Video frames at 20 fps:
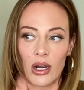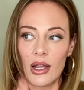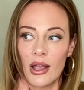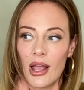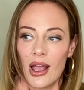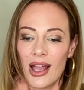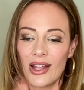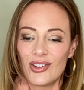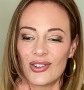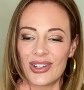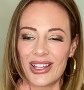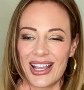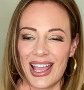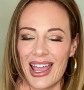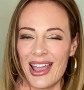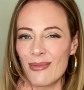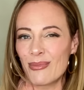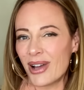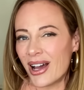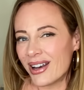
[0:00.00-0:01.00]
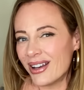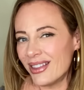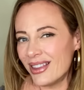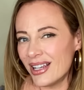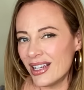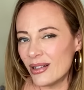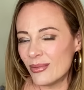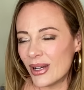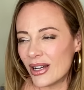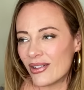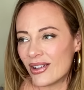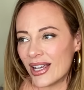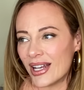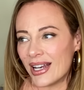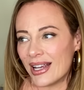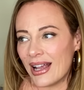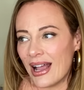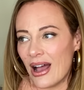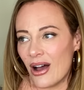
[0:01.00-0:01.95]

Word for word: And you're like, hey, I'm kind of thinking about getting